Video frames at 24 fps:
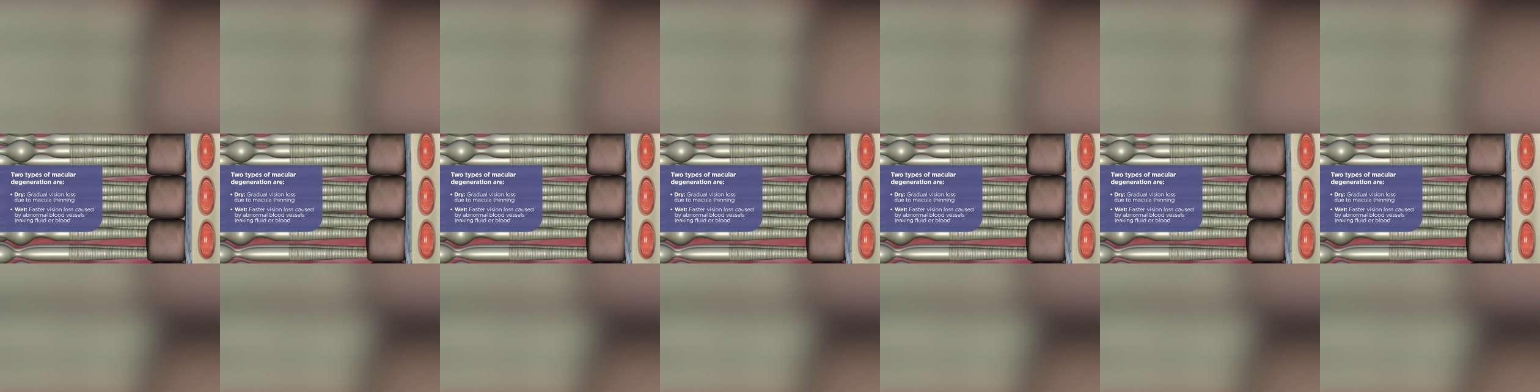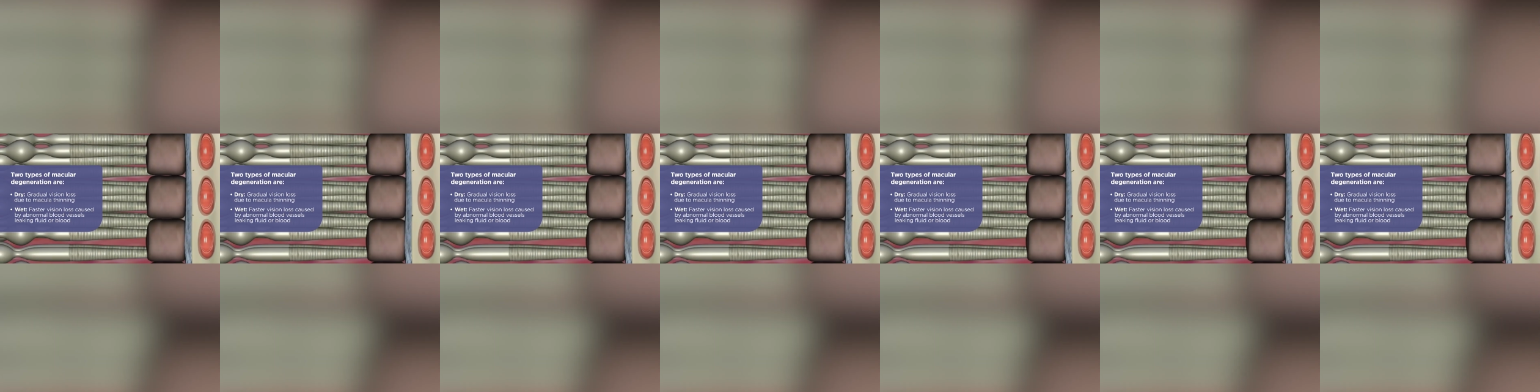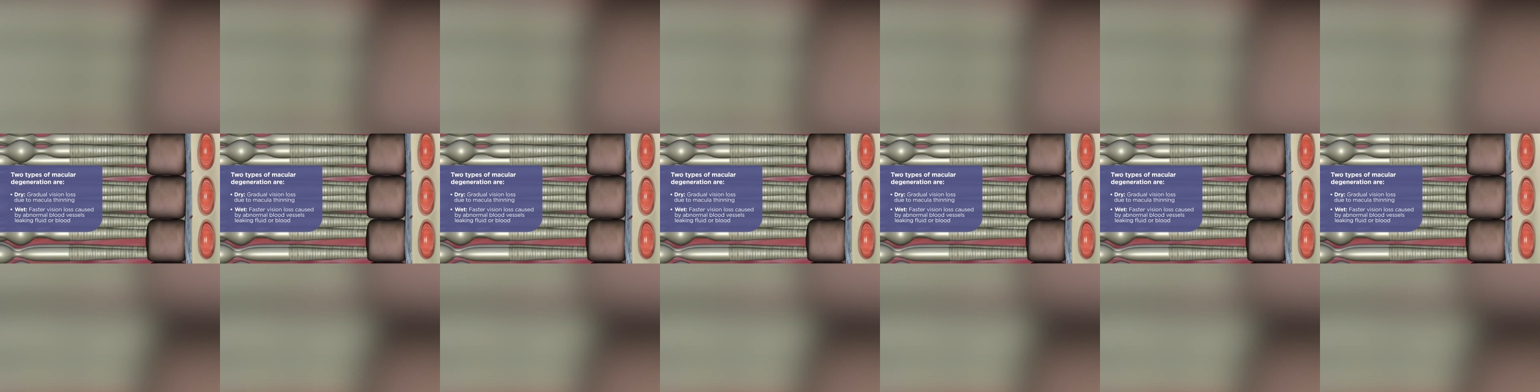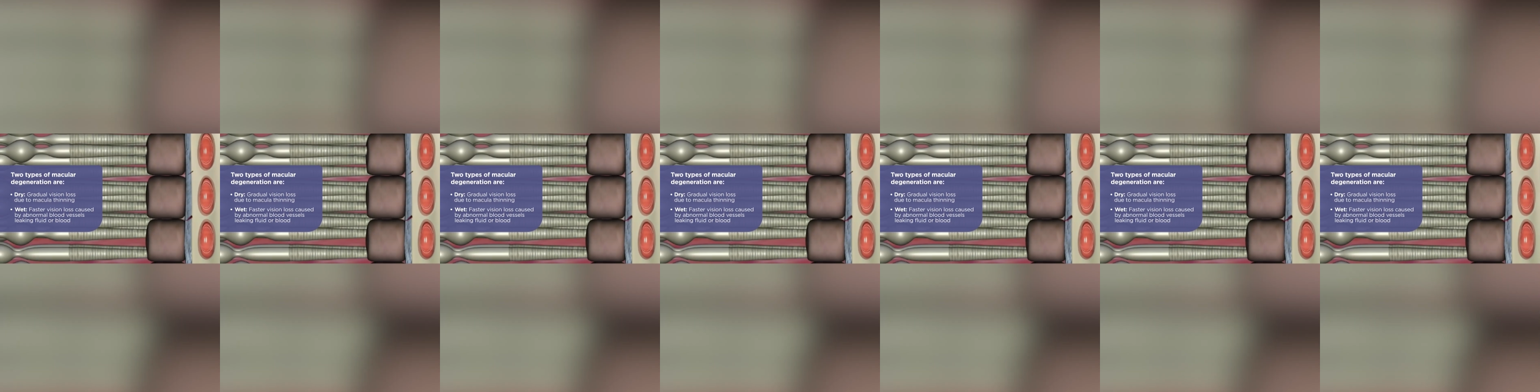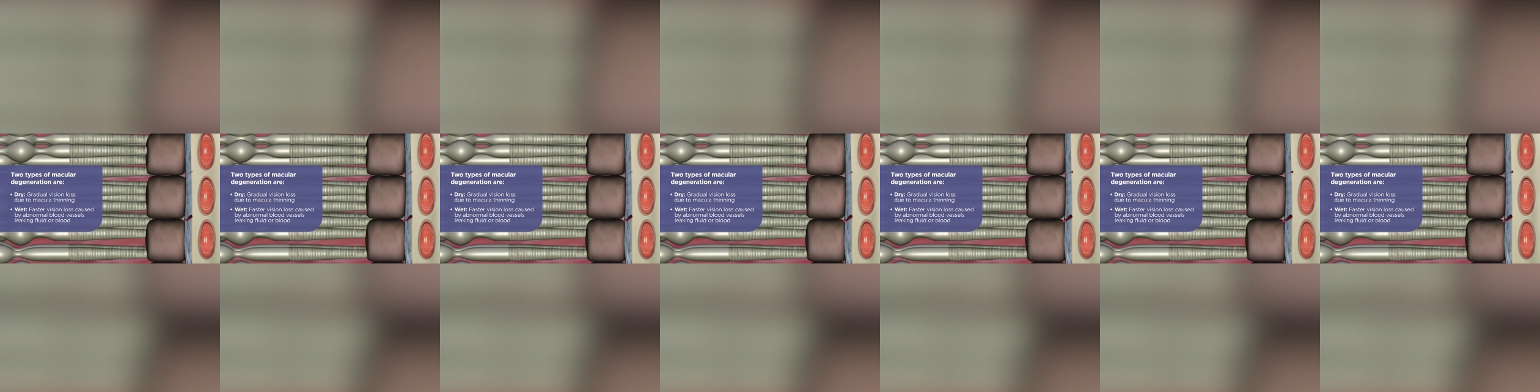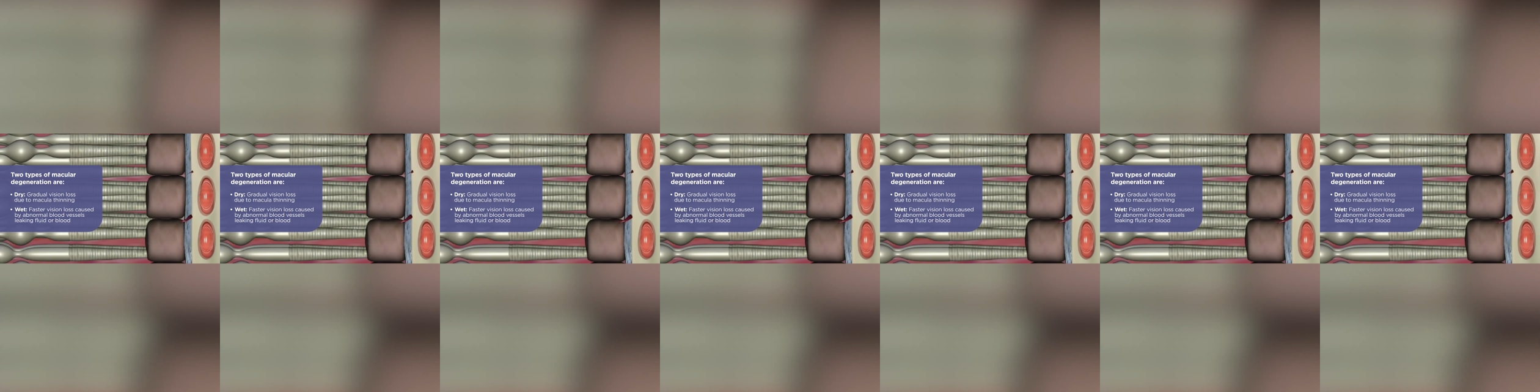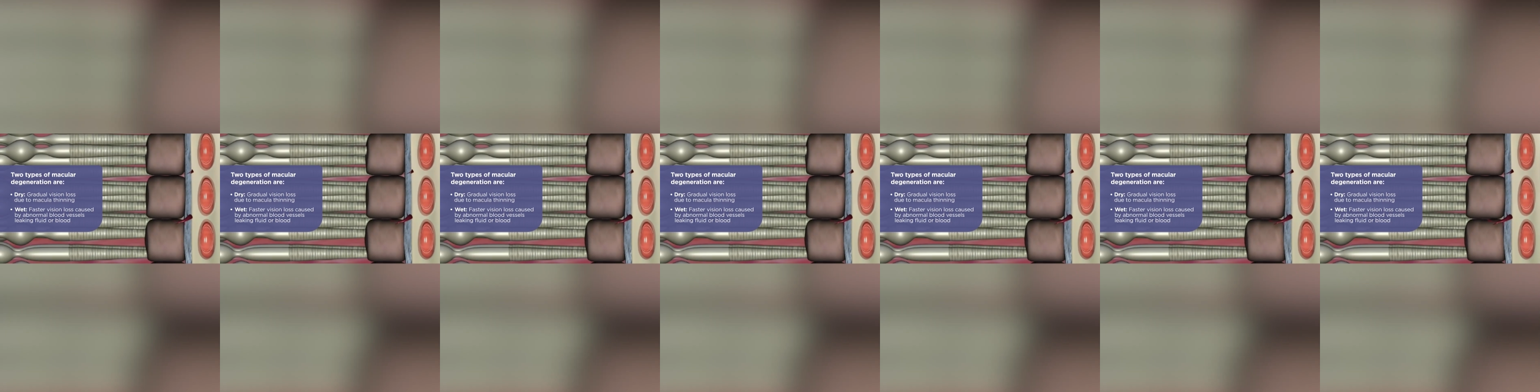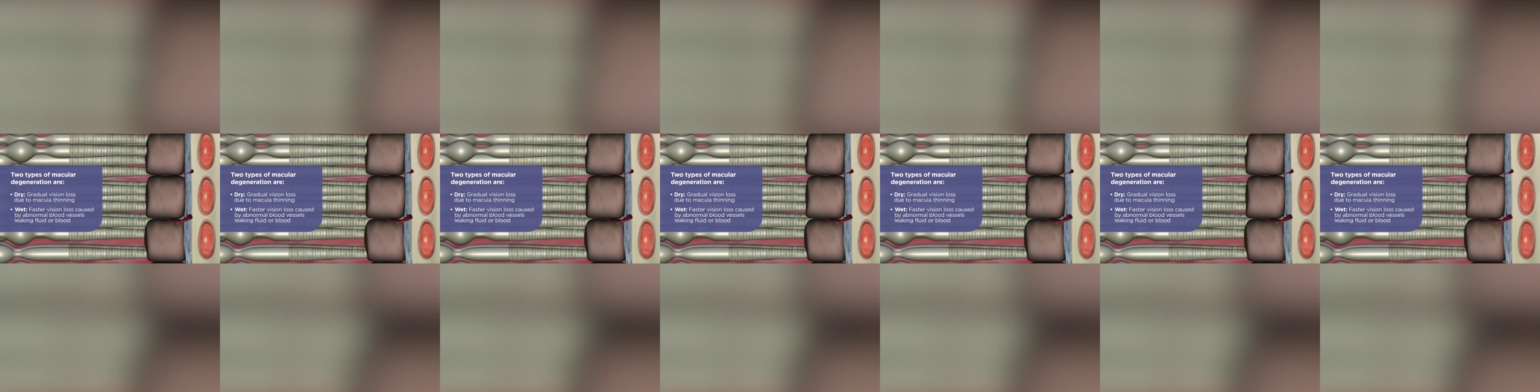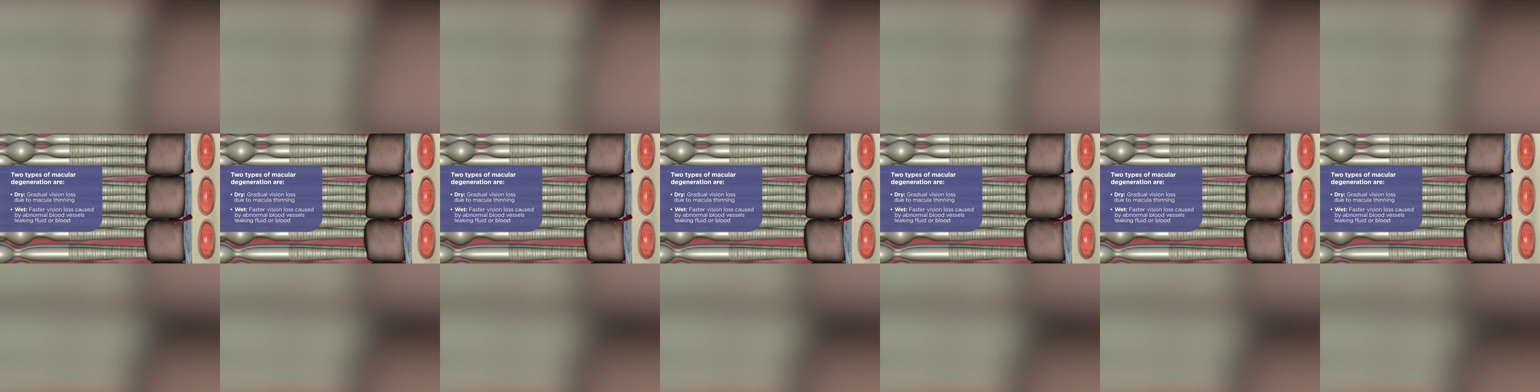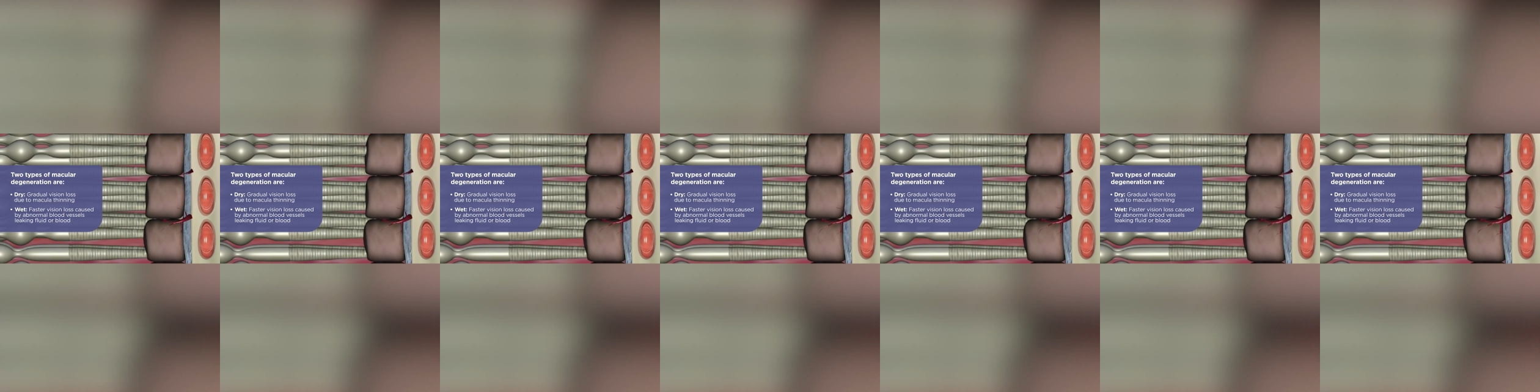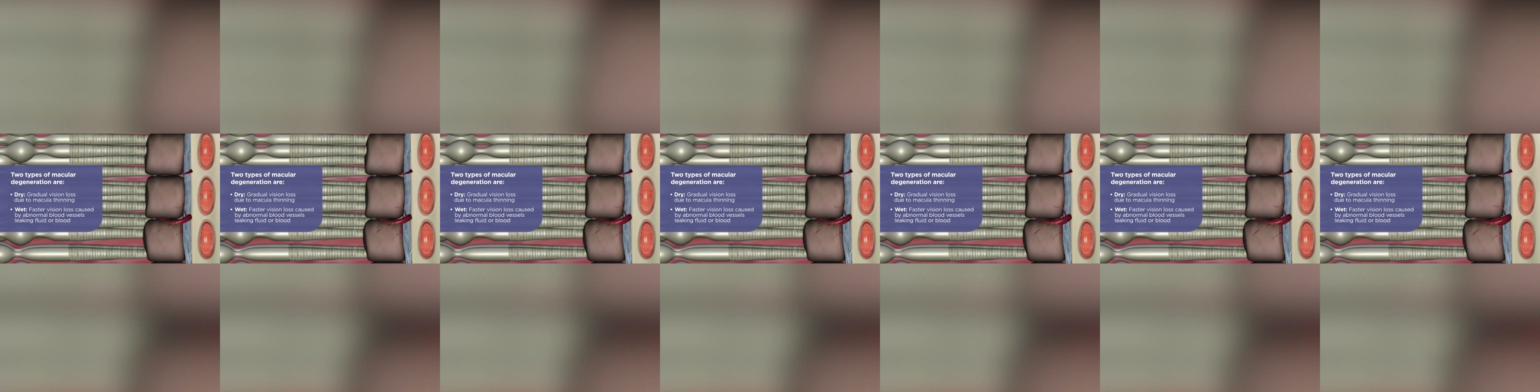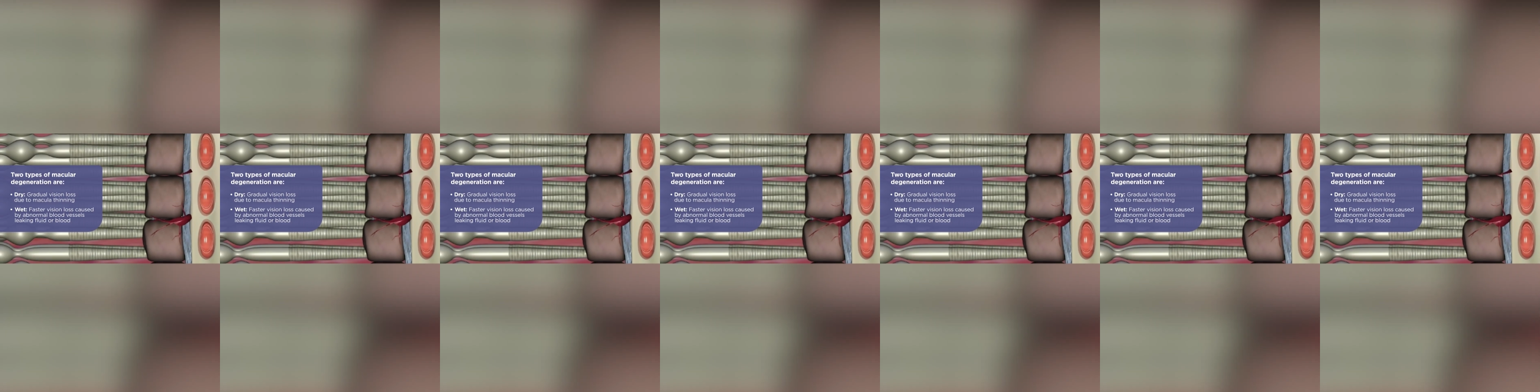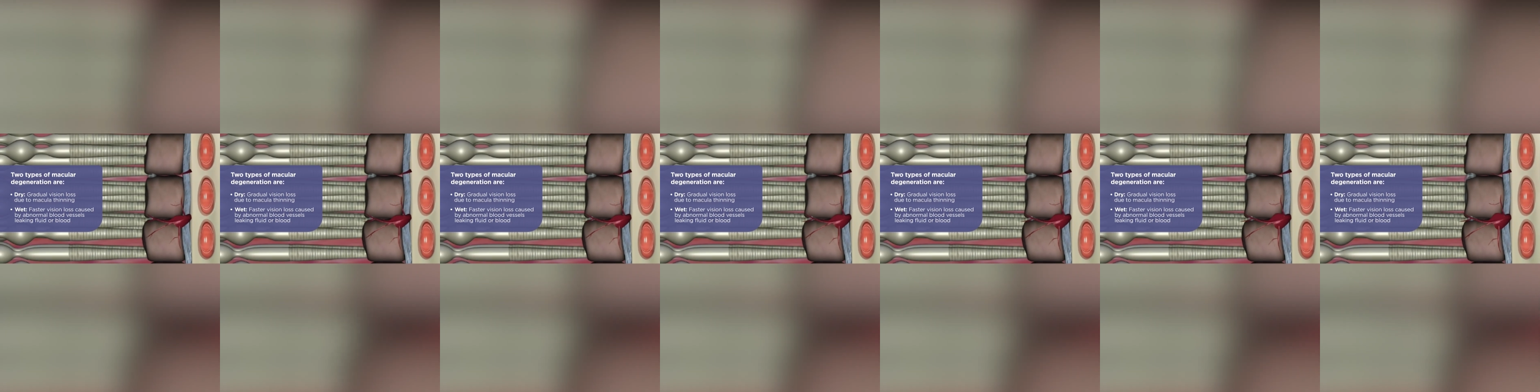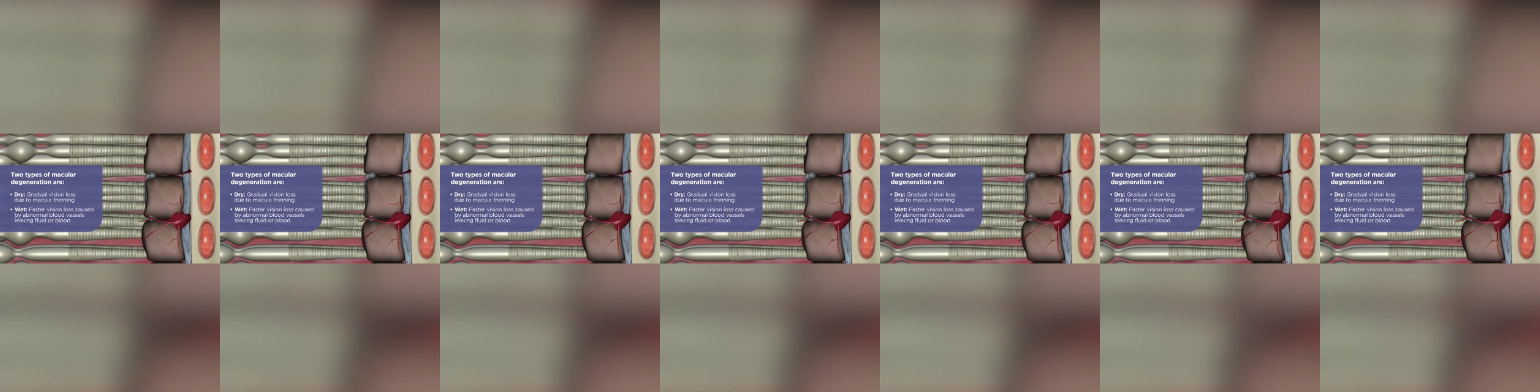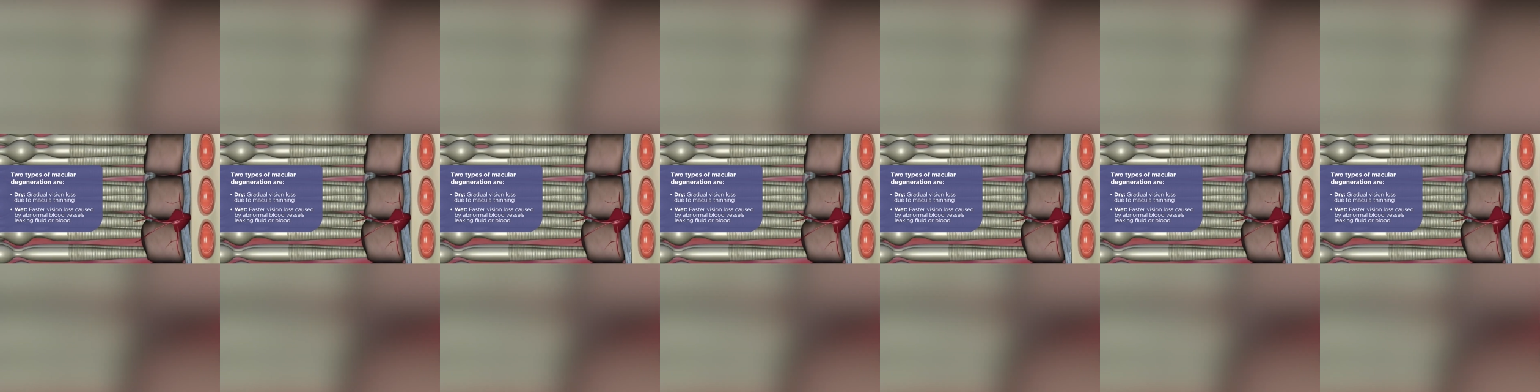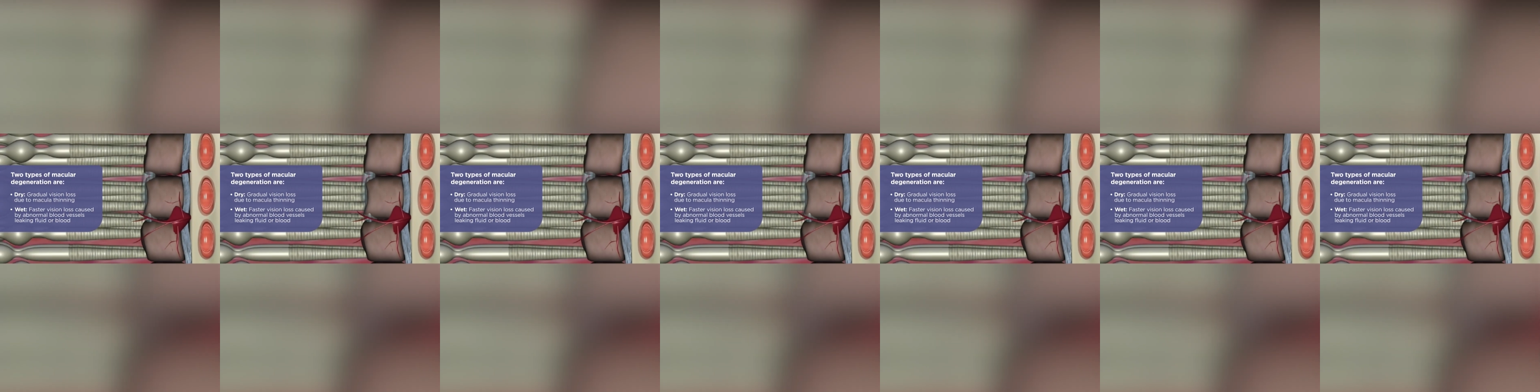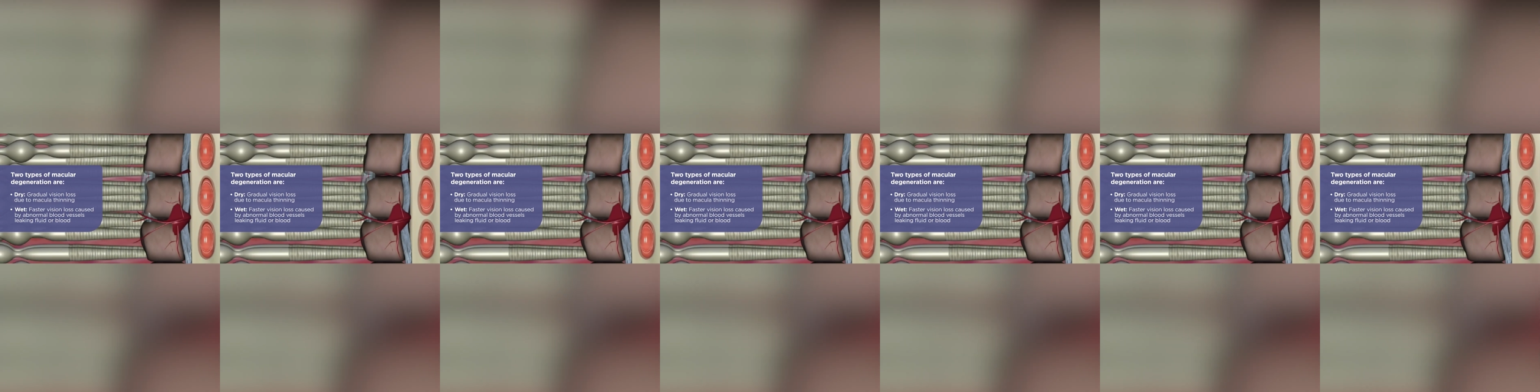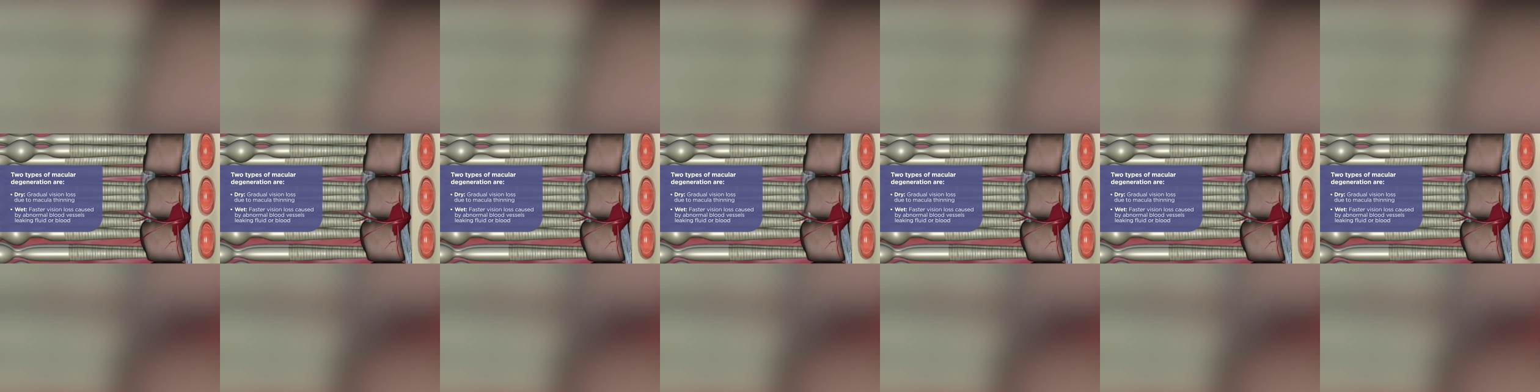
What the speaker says: Nobody's mouth can be seen.